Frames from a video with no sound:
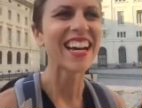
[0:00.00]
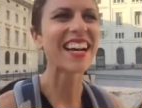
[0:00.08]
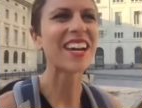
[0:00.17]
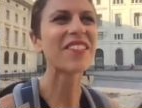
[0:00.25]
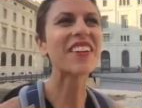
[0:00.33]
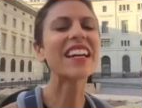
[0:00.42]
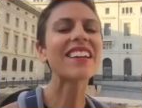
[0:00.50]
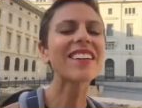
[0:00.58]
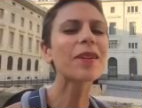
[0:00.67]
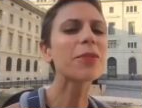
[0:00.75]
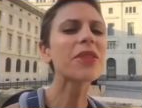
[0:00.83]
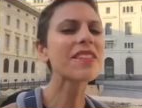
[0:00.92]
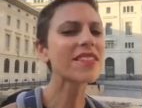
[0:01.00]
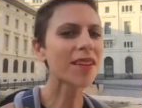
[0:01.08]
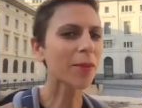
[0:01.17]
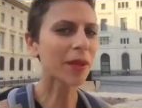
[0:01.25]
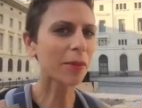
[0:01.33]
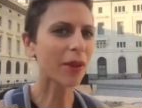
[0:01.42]
I ended up with a
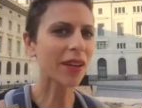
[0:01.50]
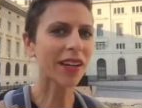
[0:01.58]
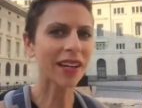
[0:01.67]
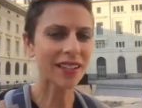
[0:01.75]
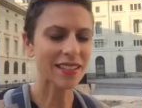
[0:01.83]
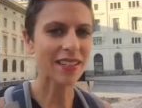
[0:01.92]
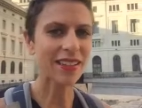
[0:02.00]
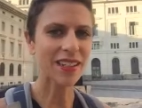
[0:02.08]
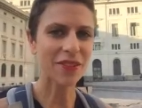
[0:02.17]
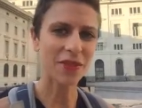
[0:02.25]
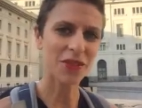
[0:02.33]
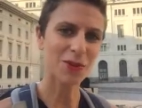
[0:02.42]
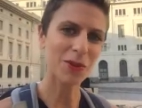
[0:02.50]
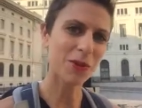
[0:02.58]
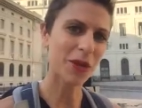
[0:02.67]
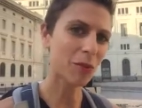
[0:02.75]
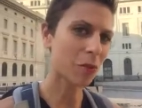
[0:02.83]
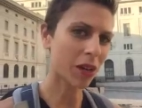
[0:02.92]
stomach bug. I can tell the difference
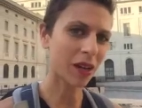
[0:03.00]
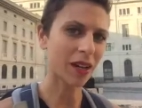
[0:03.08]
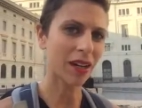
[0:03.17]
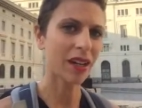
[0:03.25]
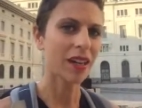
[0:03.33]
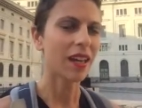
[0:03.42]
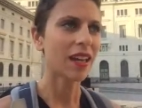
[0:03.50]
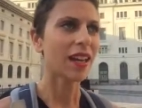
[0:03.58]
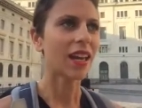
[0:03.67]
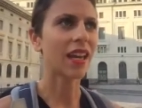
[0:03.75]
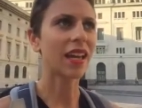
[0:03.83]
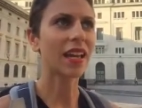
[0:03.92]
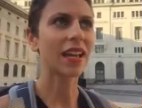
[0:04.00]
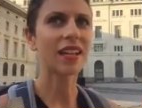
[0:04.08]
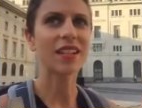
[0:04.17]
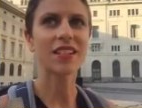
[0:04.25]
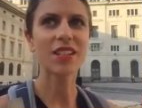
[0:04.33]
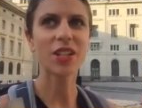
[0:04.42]
between a bug
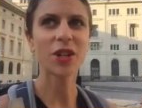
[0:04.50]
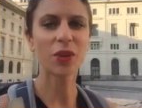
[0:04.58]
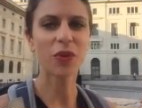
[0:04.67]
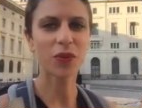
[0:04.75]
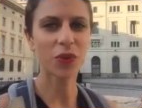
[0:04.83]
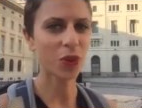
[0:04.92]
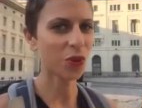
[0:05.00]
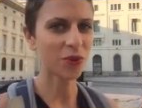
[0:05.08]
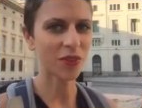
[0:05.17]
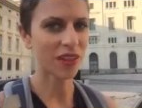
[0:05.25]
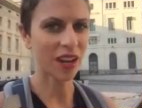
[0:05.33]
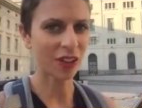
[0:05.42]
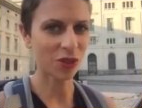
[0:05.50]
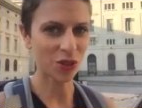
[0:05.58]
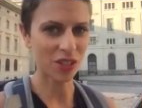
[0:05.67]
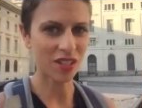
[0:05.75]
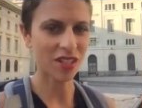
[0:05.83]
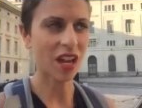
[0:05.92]
and, you know, the food
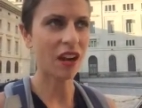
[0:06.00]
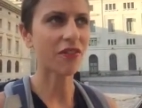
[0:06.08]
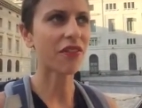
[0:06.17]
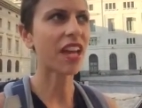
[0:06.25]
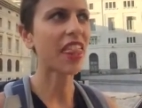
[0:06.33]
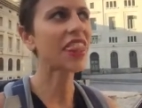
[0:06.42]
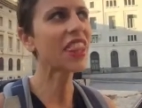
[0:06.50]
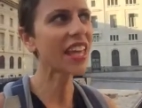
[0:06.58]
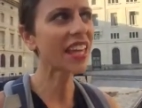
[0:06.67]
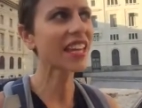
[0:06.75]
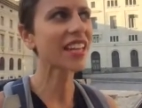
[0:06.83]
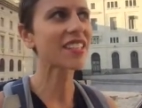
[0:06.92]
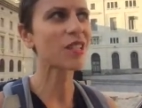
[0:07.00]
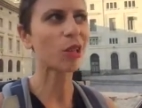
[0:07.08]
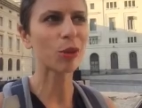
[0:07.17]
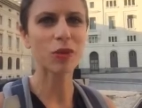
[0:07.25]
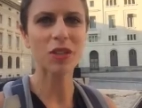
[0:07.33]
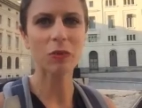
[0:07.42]
allergy stuff. And then I could
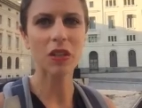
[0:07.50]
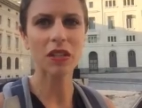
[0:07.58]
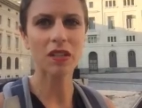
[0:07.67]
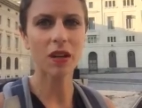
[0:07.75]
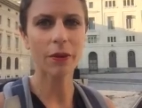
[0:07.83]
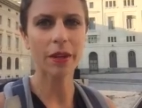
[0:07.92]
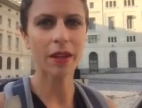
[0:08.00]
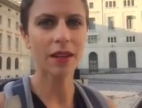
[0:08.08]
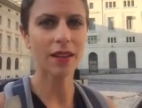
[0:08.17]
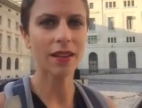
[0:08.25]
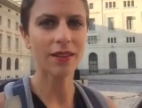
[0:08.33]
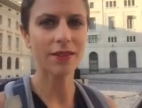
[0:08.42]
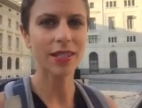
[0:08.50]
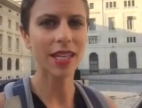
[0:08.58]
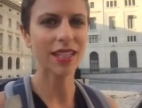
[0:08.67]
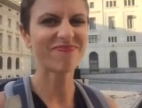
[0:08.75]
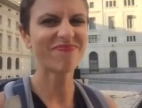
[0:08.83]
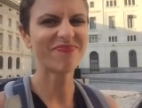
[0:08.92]
tell there were some things that I were eating that was
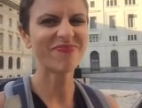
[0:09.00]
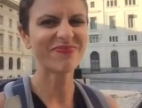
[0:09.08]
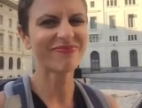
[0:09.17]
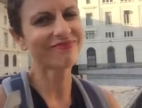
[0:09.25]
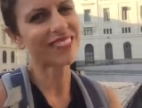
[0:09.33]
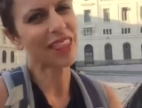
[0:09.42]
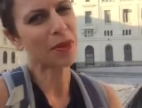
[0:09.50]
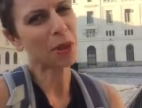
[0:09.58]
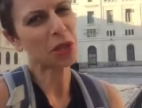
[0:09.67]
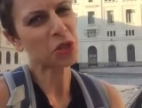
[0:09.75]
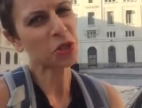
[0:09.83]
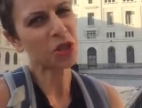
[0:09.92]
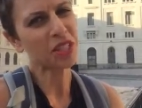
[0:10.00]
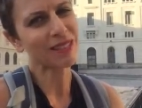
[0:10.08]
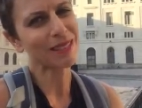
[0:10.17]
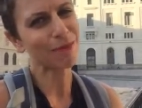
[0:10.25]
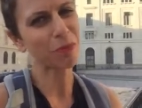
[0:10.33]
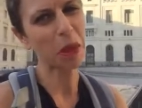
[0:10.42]
like, not the best
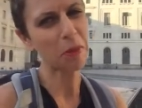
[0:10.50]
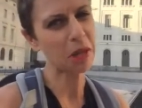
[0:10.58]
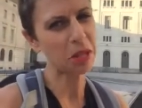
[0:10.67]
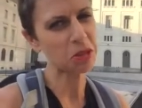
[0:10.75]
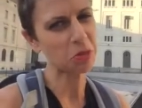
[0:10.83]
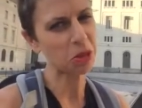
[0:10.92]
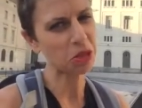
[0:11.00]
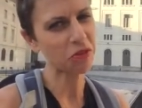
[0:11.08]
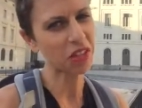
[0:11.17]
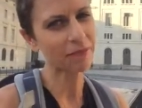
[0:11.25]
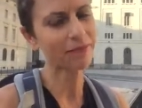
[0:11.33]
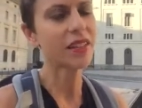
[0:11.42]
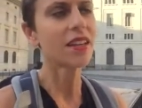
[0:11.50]
choice, maybe not so much of it.